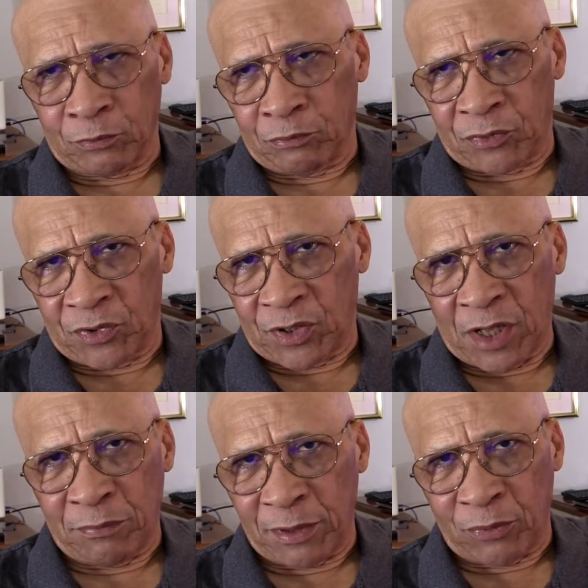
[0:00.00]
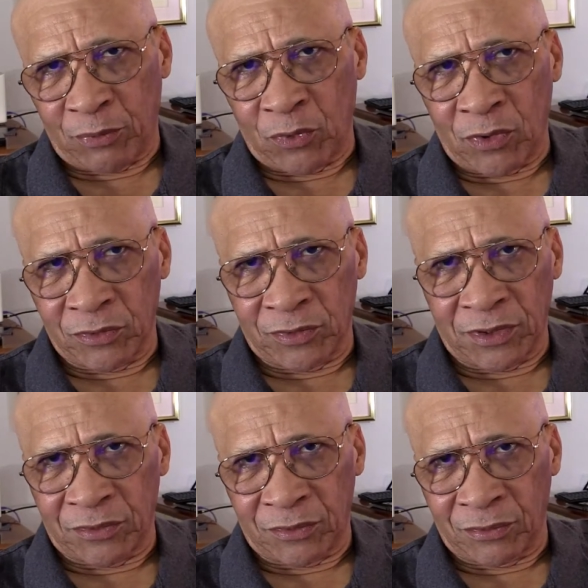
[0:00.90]
send people, 100
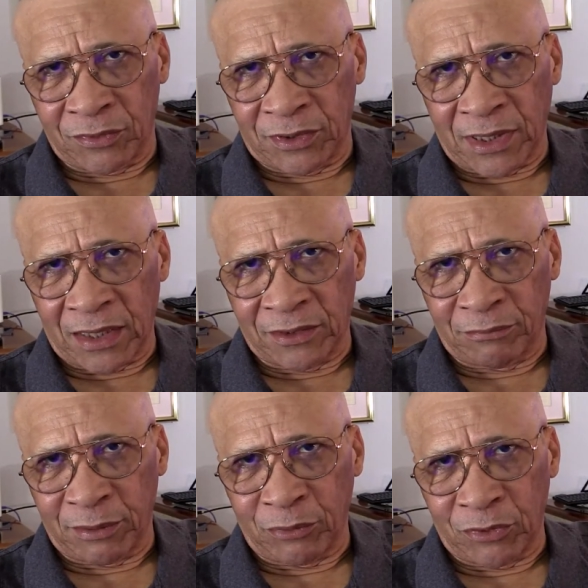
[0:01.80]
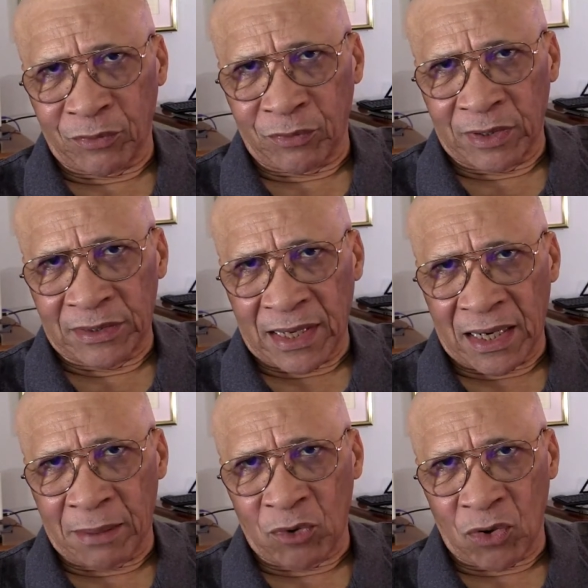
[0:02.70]
and 200,000 people to
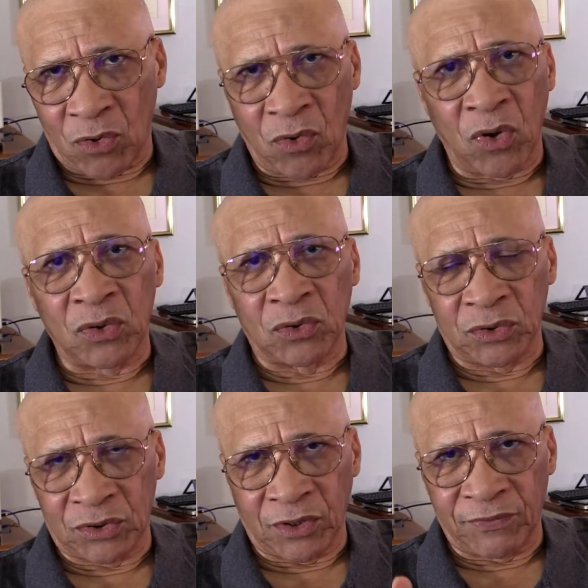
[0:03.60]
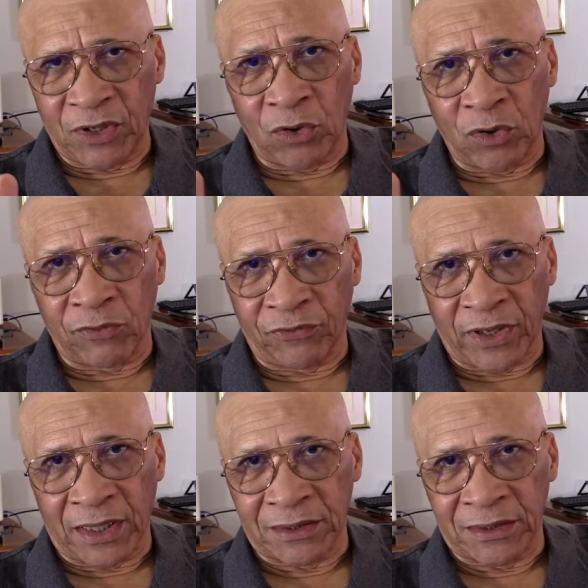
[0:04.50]
Guantanamo, all those stuff, they all failed.